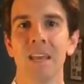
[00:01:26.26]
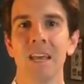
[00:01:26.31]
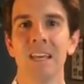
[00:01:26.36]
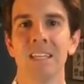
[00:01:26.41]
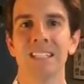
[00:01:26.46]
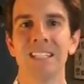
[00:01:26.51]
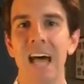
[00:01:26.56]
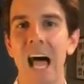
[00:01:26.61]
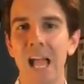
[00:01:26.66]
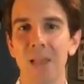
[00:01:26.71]

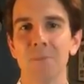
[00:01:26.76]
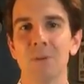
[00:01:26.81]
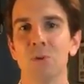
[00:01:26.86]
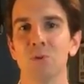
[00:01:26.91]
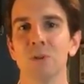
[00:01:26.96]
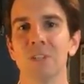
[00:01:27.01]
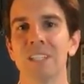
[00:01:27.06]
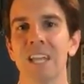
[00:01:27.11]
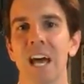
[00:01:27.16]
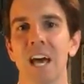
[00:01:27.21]
Solomon
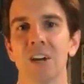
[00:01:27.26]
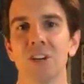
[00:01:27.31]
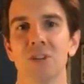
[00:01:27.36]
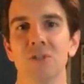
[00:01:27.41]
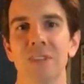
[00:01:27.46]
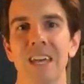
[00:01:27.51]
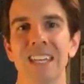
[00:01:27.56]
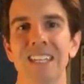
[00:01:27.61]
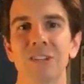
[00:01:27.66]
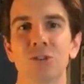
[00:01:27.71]
would tell you
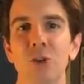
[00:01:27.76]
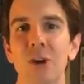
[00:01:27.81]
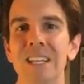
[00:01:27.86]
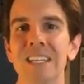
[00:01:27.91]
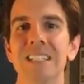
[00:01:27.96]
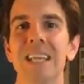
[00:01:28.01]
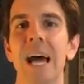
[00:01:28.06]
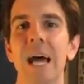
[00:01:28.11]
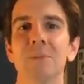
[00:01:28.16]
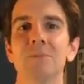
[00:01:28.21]
that his greatest
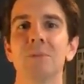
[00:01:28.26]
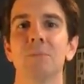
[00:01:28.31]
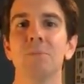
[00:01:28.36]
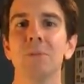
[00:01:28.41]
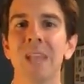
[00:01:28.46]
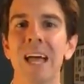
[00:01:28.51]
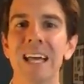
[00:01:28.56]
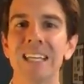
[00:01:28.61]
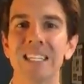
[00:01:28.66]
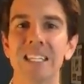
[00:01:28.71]
times of
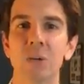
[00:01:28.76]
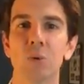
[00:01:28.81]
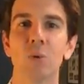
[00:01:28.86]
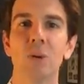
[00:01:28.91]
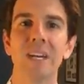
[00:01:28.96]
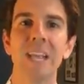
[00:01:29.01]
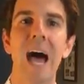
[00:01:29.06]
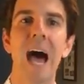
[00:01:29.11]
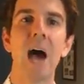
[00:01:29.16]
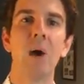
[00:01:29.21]
blessing were
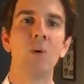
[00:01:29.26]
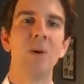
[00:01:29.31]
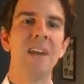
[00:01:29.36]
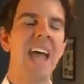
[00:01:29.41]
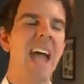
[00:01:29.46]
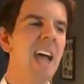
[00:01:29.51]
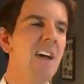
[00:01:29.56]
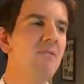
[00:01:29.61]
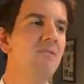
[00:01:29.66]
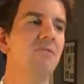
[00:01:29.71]
not when
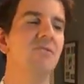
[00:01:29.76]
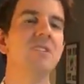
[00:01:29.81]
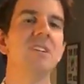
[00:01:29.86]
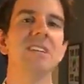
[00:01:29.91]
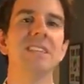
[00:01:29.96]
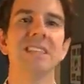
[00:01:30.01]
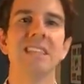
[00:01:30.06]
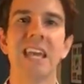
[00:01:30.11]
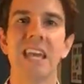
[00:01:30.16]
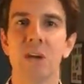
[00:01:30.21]

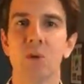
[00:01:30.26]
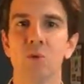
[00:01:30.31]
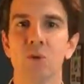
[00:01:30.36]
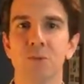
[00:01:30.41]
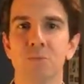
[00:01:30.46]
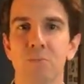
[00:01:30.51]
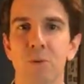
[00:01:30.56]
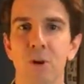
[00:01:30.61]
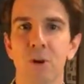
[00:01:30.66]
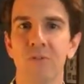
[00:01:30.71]
everything was
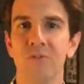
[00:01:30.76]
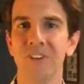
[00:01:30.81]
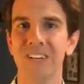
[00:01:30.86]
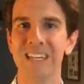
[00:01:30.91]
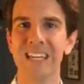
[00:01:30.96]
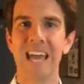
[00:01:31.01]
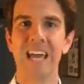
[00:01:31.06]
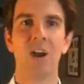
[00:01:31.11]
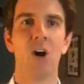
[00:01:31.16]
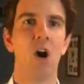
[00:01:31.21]
perfect and
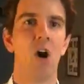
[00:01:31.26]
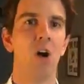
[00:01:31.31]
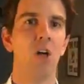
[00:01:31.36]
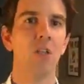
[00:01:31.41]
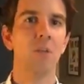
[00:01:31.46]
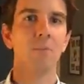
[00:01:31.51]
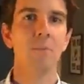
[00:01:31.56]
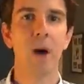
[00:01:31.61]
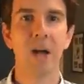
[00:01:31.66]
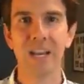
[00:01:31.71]
he had all
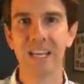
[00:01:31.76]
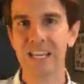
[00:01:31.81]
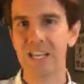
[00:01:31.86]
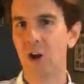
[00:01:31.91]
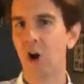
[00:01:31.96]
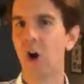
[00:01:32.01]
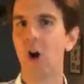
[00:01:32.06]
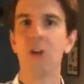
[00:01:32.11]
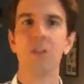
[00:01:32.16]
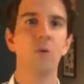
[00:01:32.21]
the money and
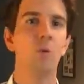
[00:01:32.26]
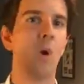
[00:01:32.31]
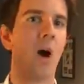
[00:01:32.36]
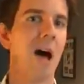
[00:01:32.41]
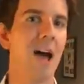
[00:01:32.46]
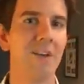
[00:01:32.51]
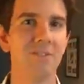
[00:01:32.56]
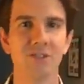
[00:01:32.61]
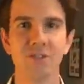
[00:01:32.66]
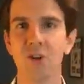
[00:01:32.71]
all the
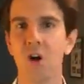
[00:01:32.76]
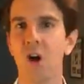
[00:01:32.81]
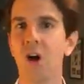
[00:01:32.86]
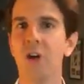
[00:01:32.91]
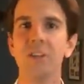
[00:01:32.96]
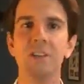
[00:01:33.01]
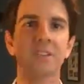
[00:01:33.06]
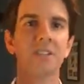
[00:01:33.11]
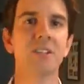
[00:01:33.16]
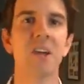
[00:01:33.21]
wives and all
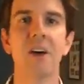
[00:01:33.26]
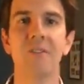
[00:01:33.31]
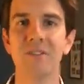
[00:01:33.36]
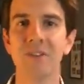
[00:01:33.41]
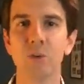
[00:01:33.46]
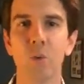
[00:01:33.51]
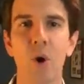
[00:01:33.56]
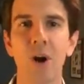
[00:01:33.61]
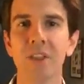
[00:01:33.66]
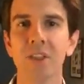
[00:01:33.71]
the stuff he'd
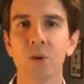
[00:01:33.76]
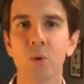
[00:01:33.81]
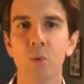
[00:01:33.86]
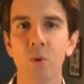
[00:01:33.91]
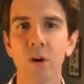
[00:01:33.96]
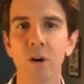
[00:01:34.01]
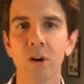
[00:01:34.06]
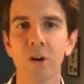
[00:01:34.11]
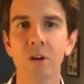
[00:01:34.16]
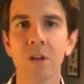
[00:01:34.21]
want in the
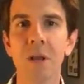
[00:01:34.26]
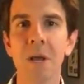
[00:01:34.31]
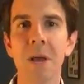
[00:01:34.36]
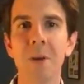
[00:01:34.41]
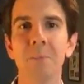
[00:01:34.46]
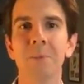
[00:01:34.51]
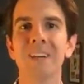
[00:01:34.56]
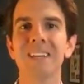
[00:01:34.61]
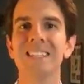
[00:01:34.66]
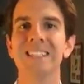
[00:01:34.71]
world,
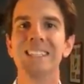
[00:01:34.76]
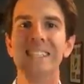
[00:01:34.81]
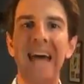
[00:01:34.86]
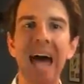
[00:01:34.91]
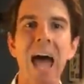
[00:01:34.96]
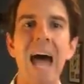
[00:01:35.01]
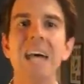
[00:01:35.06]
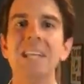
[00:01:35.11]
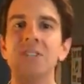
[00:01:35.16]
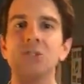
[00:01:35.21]
because
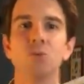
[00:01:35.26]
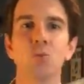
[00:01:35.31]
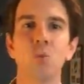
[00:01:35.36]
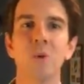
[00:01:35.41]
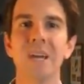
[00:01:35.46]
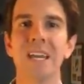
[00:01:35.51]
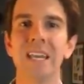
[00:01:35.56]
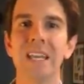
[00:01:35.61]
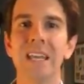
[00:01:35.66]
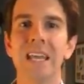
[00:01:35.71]
that's
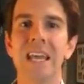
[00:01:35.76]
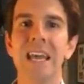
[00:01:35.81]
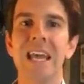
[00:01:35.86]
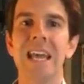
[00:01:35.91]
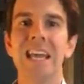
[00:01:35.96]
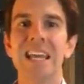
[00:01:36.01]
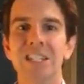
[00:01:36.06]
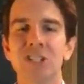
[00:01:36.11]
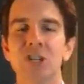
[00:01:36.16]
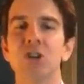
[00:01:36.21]
when
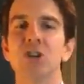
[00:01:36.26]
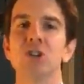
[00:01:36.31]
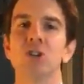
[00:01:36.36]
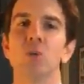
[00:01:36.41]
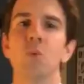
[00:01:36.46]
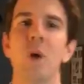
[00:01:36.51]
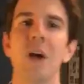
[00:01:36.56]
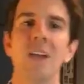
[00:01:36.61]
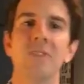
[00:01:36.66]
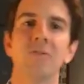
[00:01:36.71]
he turned
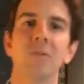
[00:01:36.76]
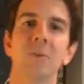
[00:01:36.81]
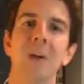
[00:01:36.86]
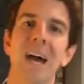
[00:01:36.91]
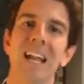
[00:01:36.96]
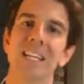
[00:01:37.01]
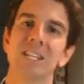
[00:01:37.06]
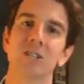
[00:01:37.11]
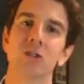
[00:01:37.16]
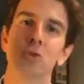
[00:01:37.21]
away from
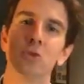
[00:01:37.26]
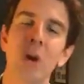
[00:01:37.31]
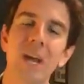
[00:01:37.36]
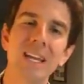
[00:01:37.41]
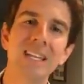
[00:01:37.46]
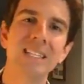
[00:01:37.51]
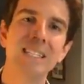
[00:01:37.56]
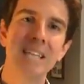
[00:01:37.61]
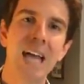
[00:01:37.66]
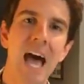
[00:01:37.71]
God. His
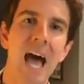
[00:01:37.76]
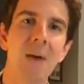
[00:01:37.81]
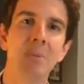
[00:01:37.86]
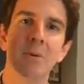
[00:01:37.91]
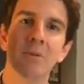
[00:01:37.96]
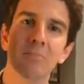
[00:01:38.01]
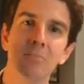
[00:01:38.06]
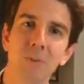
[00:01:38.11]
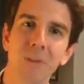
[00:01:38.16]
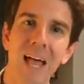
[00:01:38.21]
greatest time
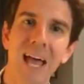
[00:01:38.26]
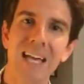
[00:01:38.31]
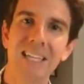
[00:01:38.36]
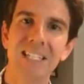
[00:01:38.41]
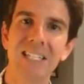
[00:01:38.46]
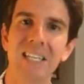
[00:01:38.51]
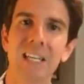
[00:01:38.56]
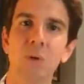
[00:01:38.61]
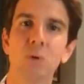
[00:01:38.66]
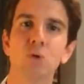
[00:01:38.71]
of
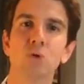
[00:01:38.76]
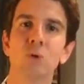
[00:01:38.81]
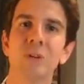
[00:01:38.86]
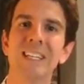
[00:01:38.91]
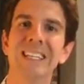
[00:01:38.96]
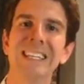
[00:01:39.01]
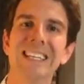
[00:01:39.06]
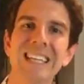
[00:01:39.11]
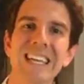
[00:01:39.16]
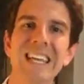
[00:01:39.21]
blessing was when he
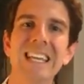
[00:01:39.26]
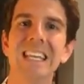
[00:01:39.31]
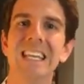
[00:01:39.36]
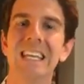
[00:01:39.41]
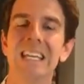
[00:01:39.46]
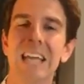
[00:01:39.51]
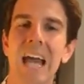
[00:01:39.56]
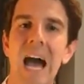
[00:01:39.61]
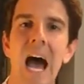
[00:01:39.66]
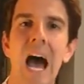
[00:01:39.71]

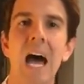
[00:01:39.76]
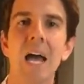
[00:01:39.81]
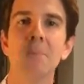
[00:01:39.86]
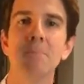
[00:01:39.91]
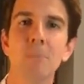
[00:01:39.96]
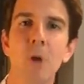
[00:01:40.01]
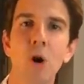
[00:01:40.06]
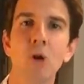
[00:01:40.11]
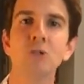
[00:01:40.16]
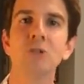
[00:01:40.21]
needed God
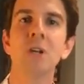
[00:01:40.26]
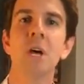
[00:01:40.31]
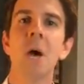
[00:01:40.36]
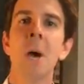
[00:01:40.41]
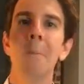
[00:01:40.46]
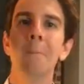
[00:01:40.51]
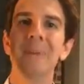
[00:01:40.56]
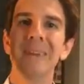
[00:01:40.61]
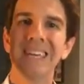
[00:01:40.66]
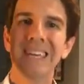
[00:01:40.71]
most,
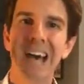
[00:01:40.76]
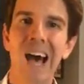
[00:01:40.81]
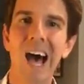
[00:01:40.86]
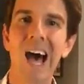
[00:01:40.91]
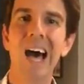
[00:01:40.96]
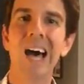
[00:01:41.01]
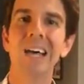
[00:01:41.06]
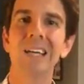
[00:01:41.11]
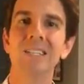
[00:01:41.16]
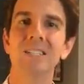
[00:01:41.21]

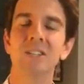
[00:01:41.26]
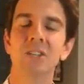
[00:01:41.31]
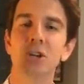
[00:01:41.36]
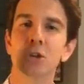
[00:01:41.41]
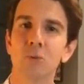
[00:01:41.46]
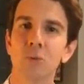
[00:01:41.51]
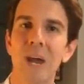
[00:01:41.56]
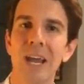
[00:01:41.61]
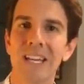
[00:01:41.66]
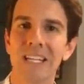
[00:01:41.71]
because the
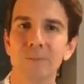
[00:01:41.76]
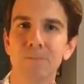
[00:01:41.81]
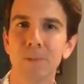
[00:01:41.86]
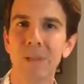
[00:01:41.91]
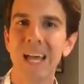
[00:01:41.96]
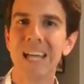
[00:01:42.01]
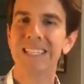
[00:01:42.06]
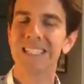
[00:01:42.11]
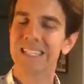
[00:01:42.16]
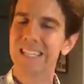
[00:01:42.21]
greatest
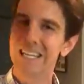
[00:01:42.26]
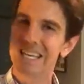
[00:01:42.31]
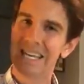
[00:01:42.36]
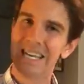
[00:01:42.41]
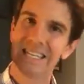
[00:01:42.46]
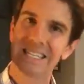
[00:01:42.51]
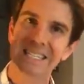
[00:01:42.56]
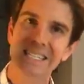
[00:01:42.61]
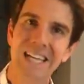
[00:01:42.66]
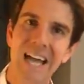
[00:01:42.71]
blessing
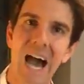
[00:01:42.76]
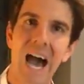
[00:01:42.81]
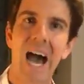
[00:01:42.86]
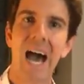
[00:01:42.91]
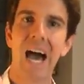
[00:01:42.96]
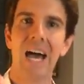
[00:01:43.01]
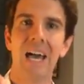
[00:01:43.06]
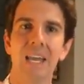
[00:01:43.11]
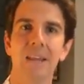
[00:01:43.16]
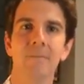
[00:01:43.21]
is
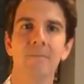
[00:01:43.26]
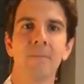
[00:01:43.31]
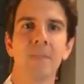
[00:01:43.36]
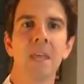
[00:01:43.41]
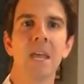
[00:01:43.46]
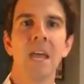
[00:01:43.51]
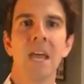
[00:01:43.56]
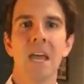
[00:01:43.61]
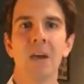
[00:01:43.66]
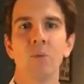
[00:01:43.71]
God.
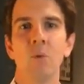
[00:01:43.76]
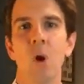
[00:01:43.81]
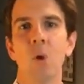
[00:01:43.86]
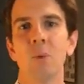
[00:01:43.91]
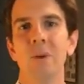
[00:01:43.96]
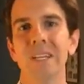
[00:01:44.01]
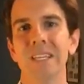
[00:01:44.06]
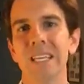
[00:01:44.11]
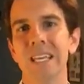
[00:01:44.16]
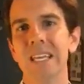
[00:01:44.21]
And what
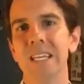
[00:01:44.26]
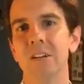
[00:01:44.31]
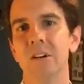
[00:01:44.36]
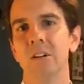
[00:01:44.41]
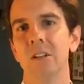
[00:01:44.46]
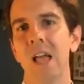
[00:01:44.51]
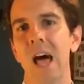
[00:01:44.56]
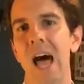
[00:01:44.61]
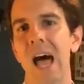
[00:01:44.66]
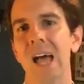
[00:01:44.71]
we need in our
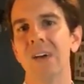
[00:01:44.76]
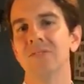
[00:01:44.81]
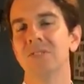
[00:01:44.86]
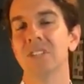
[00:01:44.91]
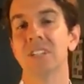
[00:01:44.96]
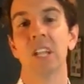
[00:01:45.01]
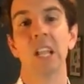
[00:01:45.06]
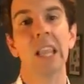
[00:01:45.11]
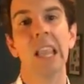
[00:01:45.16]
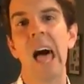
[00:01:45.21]
lives
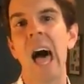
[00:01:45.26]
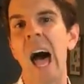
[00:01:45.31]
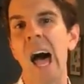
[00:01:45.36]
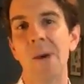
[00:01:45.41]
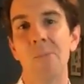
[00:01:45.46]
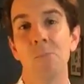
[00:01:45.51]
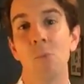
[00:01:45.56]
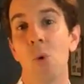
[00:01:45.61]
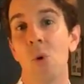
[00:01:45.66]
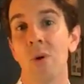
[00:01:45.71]
is a
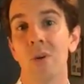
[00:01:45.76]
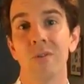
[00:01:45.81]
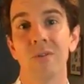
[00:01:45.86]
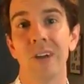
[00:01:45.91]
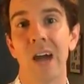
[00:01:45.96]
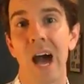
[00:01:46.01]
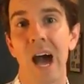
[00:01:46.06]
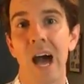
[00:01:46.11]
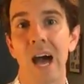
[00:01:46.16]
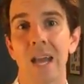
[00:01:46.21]
lot more of
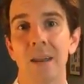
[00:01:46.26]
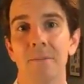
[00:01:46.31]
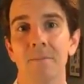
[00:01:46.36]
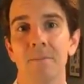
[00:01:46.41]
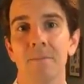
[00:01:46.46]
God.